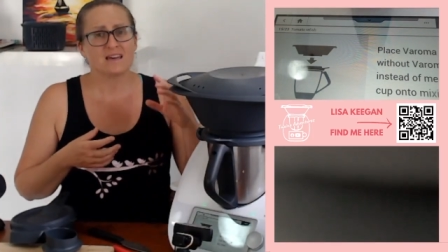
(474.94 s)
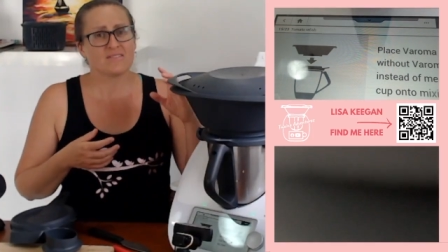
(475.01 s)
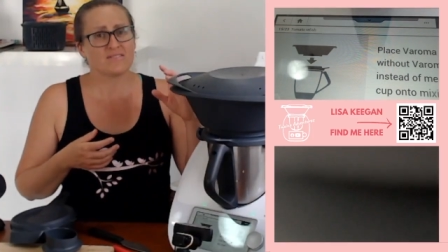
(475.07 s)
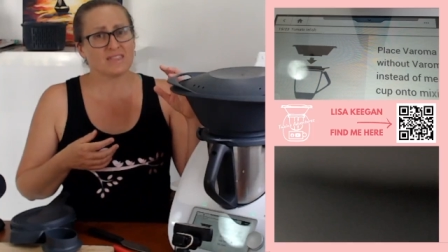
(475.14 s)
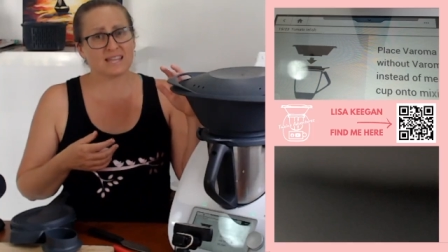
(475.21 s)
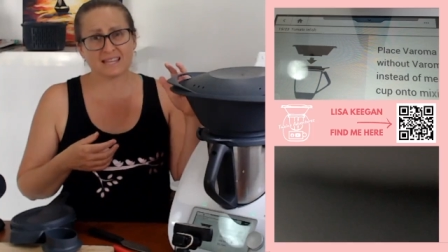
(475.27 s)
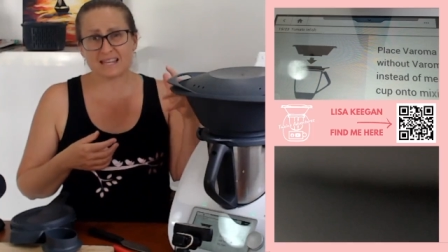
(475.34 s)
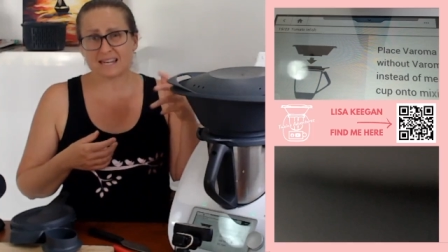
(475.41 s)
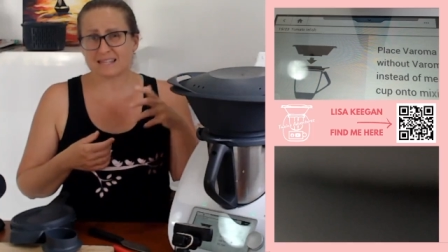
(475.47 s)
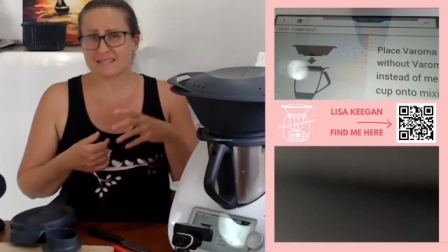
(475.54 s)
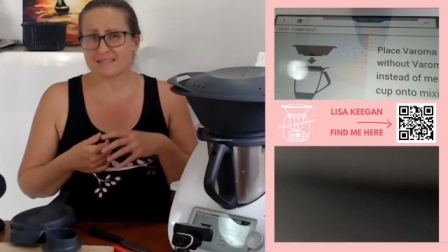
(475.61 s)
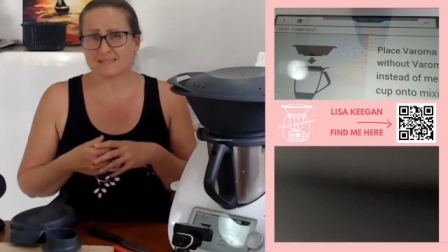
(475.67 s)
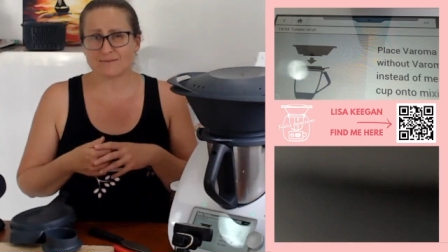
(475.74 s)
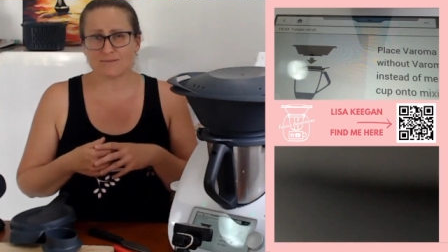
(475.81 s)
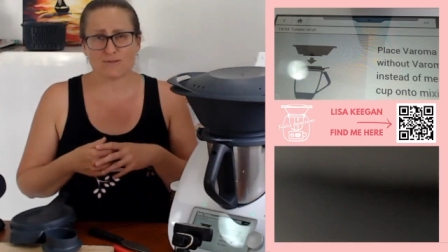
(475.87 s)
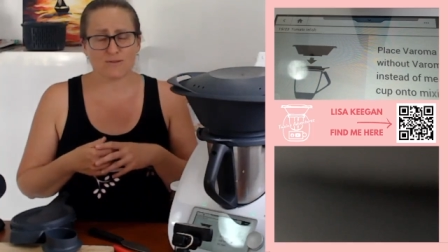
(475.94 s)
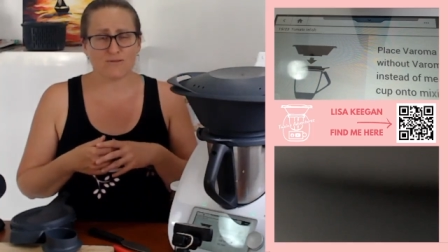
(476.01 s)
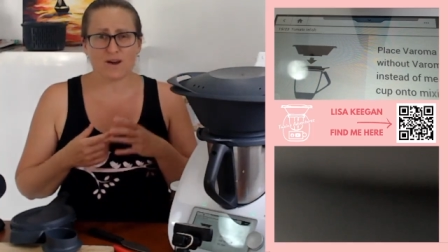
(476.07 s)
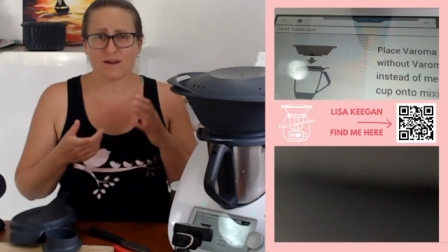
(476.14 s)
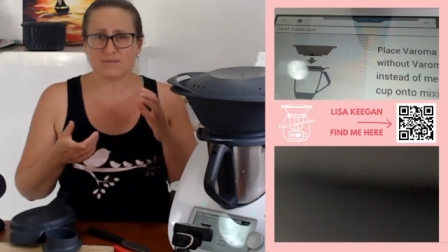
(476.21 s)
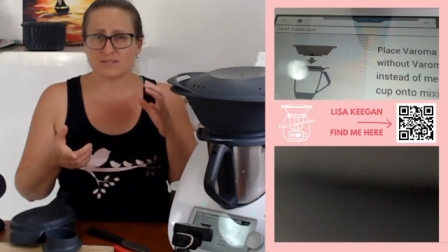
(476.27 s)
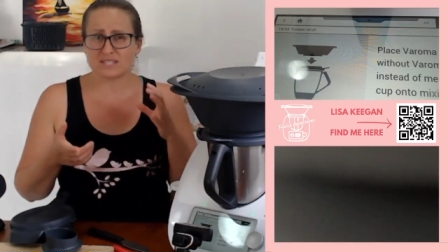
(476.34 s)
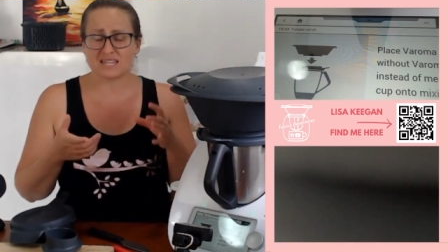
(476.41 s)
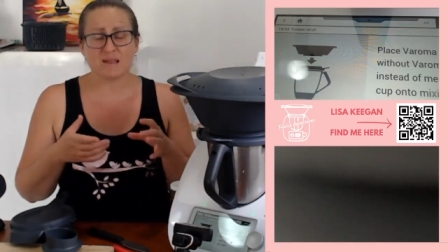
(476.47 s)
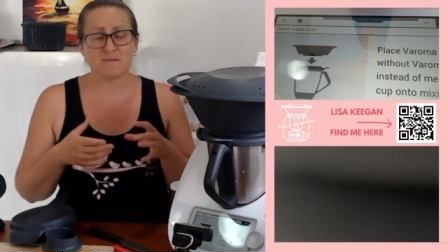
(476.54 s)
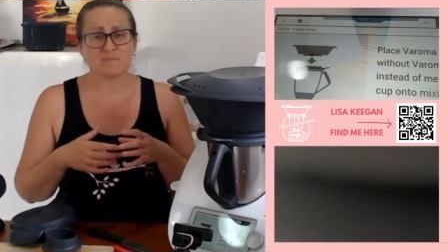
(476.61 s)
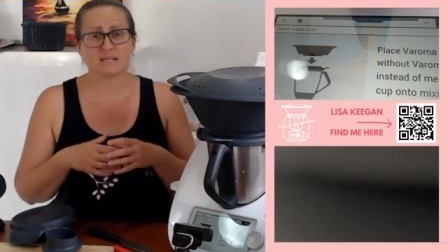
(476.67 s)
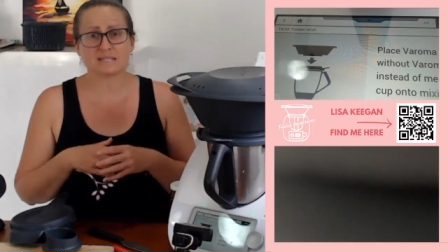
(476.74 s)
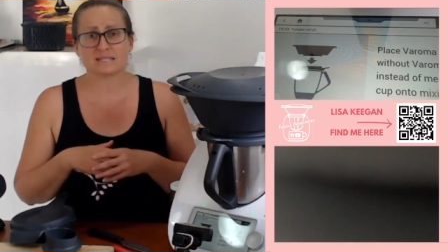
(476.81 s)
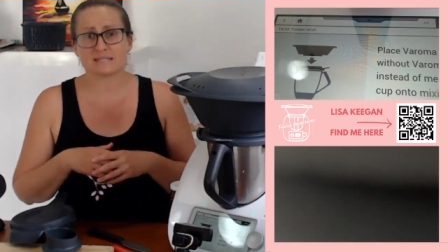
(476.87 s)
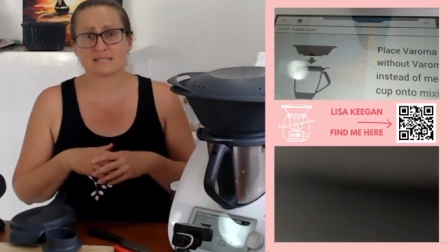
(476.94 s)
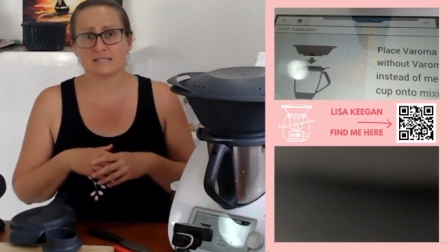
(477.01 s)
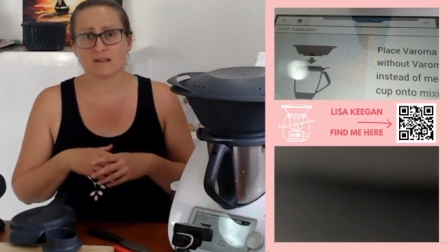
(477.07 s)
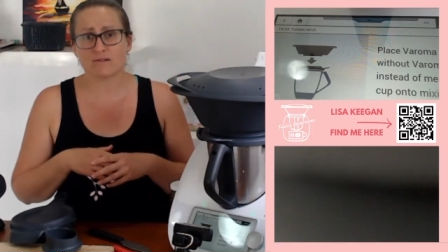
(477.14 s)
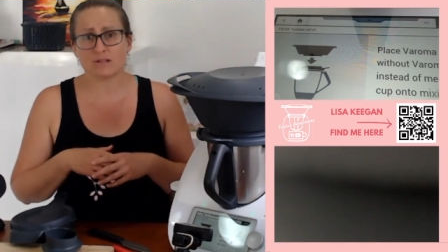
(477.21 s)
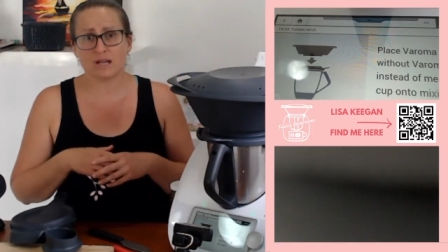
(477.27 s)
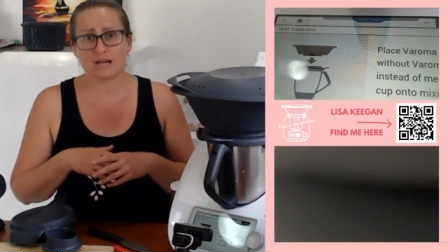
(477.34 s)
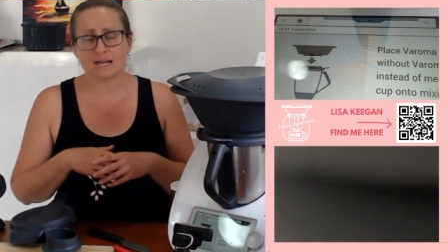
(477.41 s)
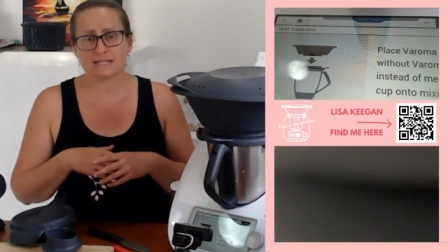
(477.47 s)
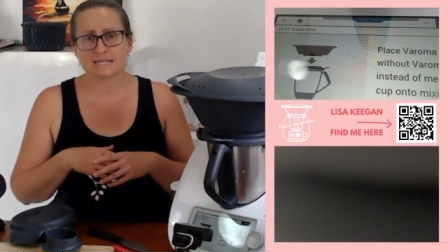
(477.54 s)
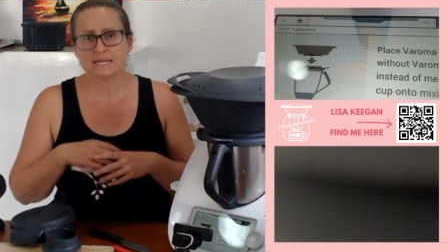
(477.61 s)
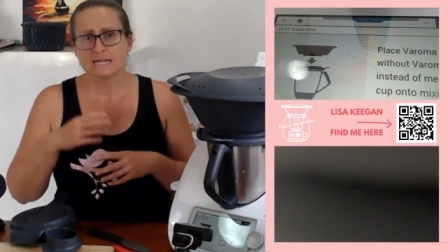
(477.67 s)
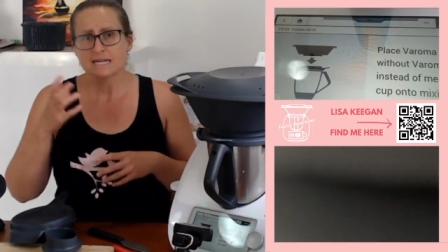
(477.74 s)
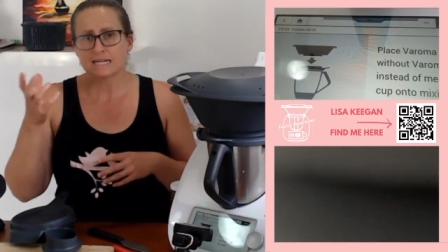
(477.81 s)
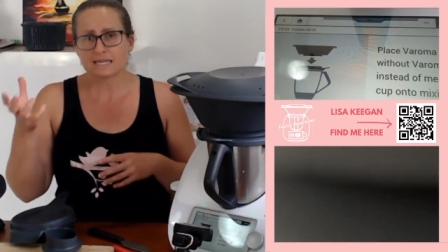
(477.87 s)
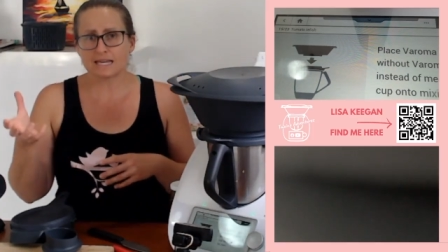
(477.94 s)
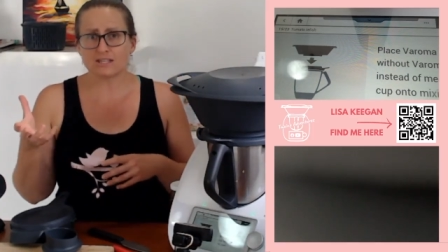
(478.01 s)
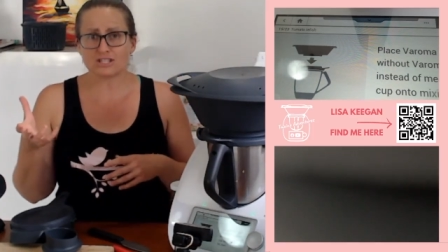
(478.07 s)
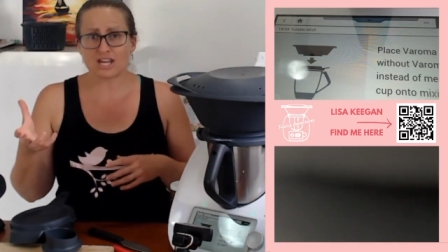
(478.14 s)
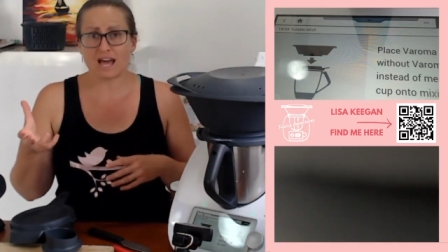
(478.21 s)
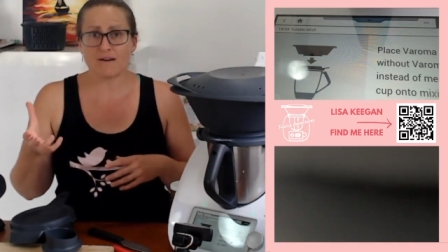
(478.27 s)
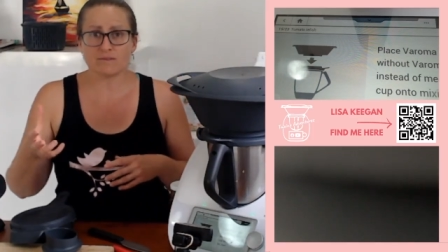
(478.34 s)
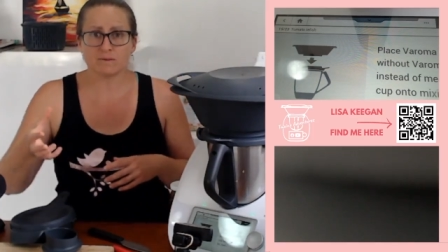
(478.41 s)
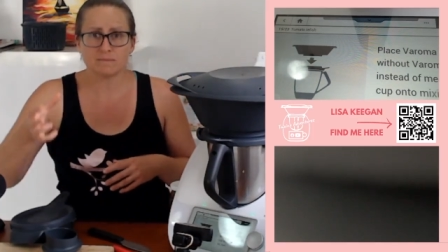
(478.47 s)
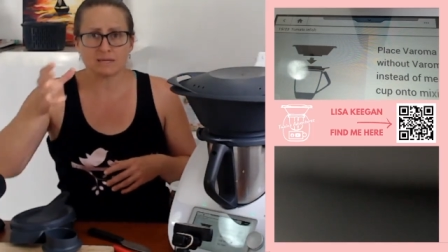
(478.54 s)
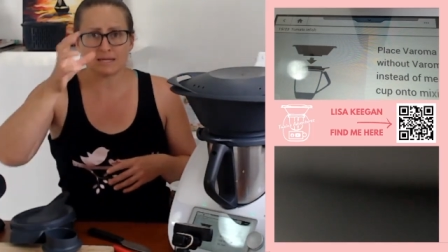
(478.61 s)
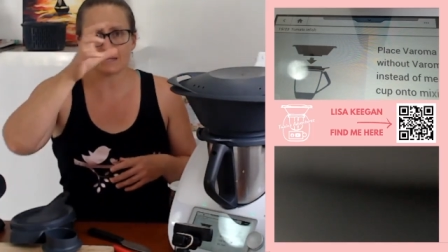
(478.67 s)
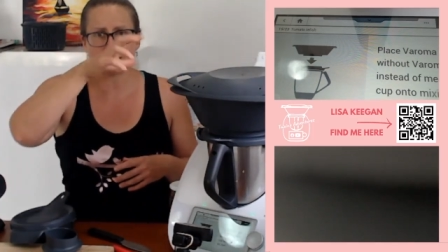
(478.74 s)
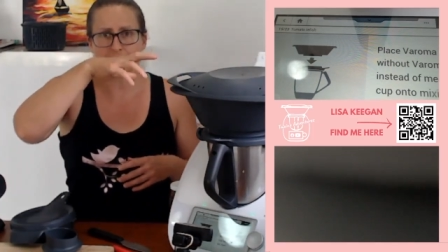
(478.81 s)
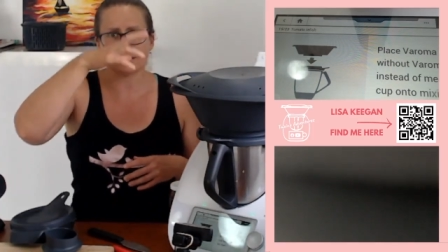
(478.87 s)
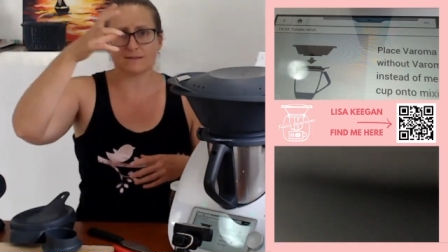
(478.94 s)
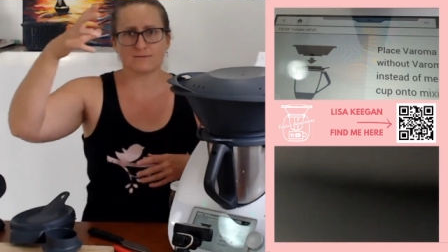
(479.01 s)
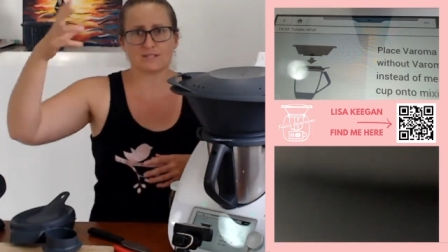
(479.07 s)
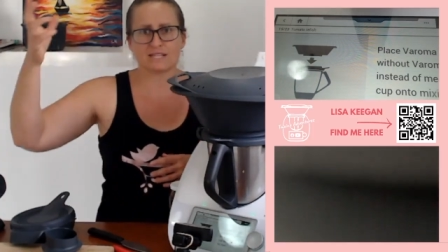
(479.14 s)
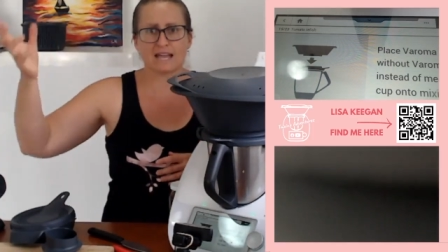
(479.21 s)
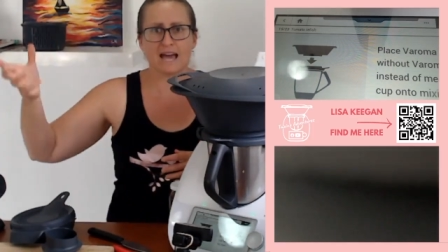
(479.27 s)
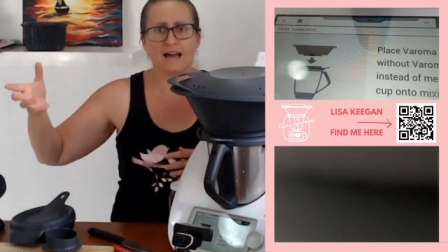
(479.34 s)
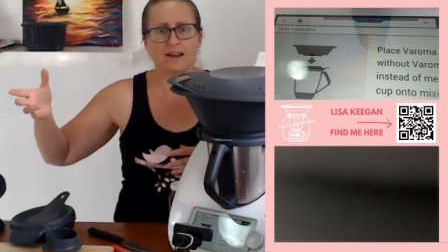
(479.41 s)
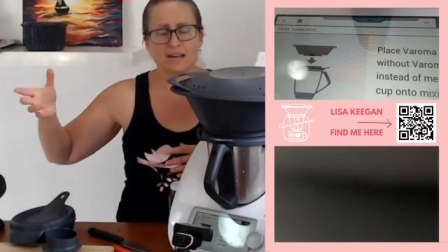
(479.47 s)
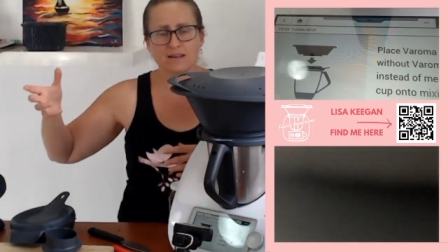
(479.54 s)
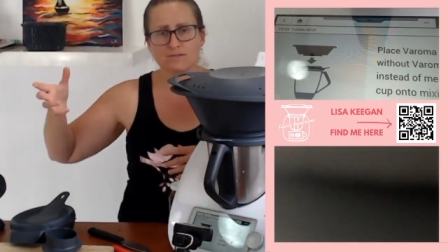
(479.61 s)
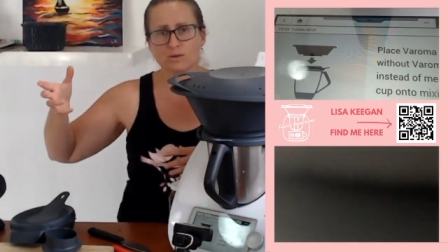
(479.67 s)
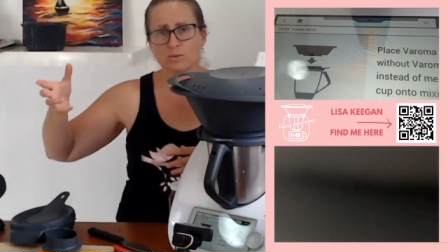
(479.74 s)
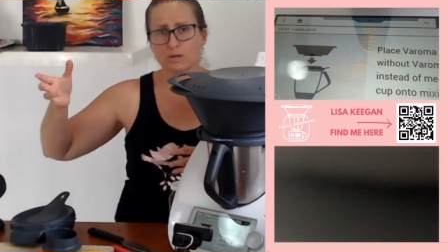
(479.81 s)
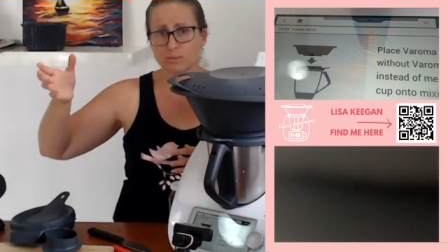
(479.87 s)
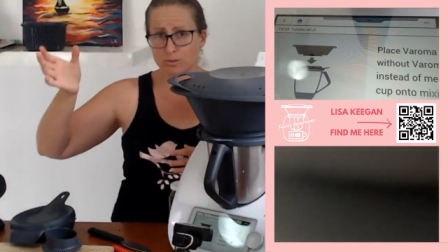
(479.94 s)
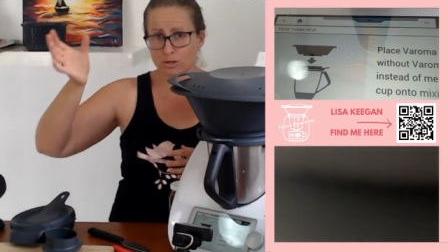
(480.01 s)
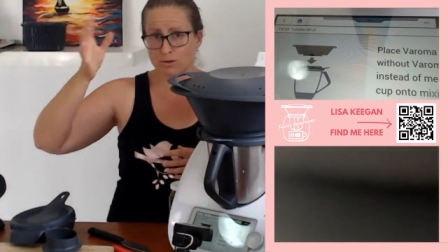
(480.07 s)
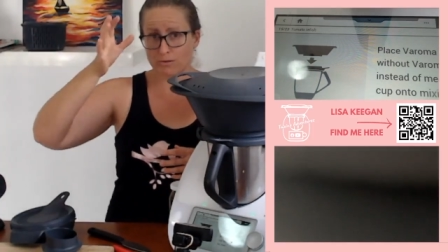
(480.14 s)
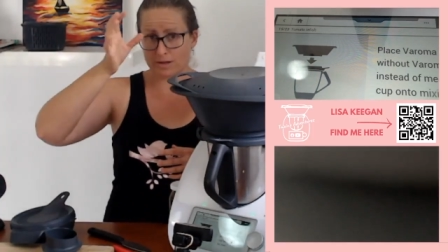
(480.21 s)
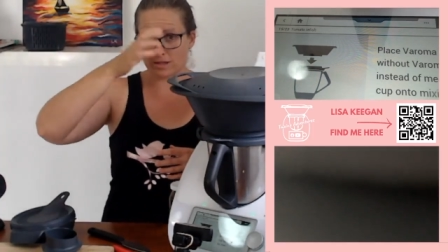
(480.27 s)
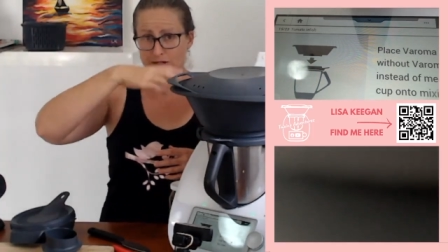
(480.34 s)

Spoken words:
Then let it for 5 to 10 minutes to sterilize. Get your oven mitts, lift it out. And if you want to put your other